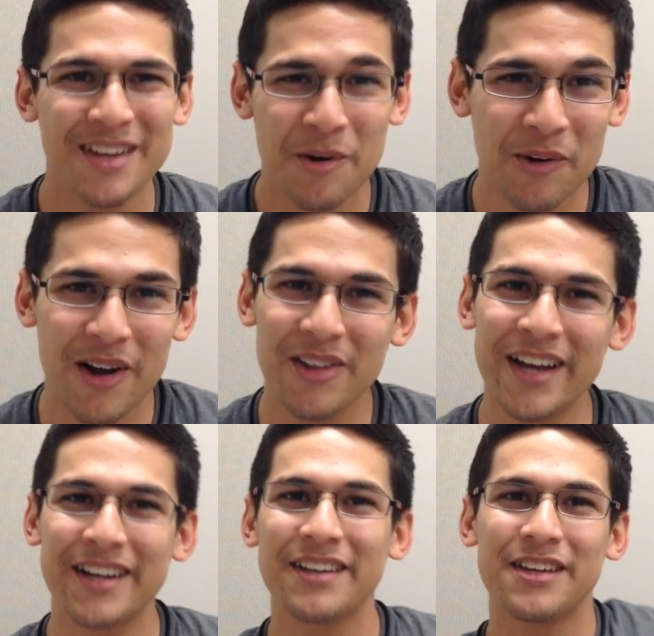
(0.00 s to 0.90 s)
We're on
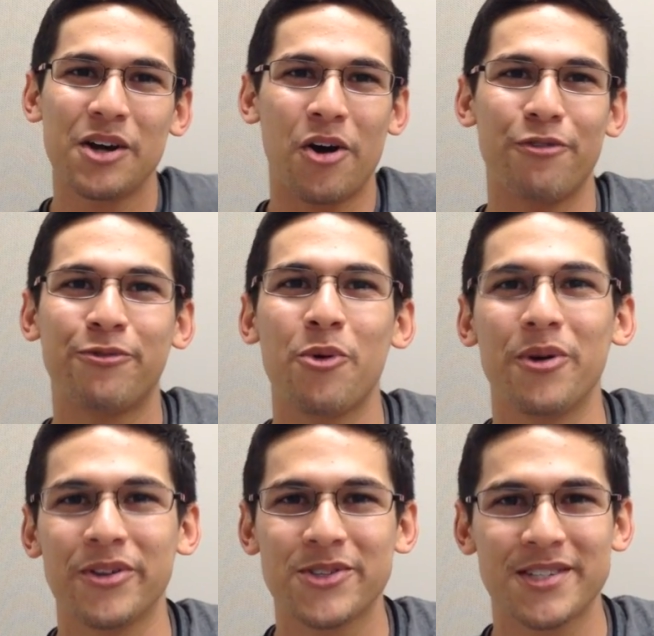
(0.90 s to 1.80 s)
like our
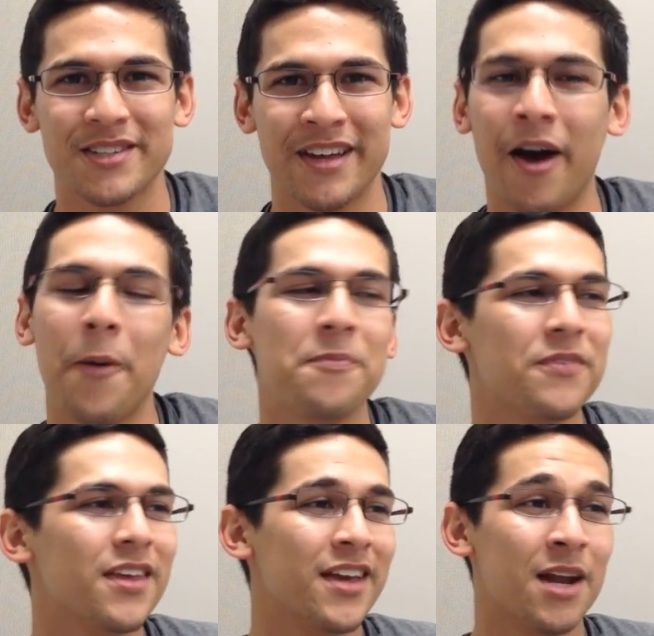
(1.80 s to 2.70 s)
fourths now,
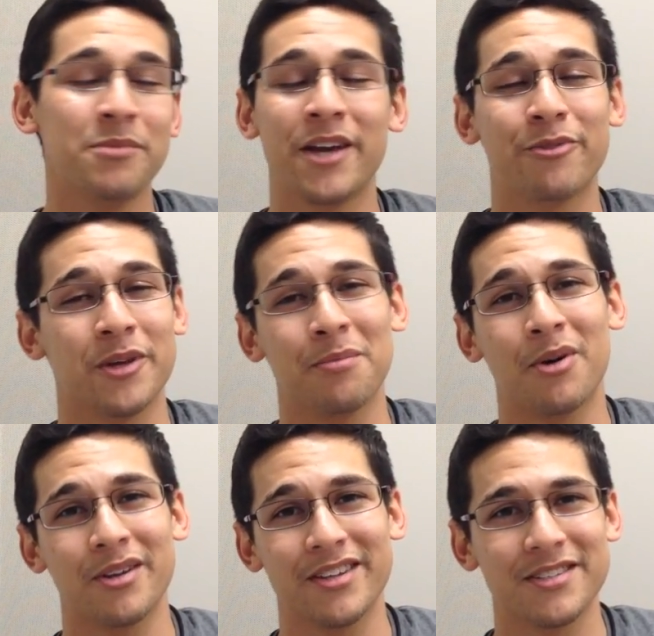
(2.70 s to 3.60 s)
and I'm definitely a
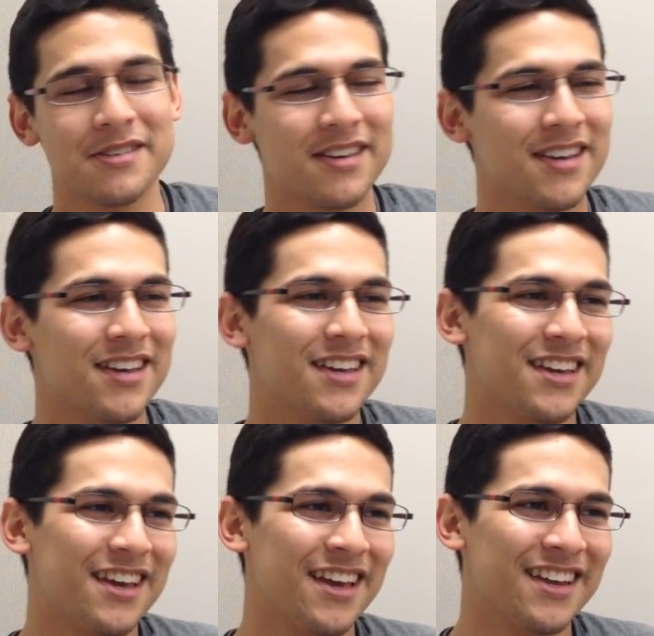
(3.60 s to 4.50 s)
part of this.
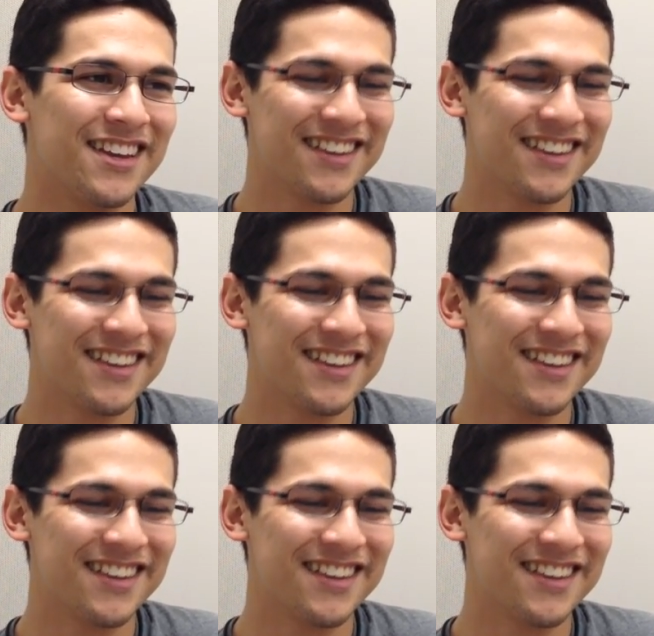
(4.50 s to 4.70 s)
And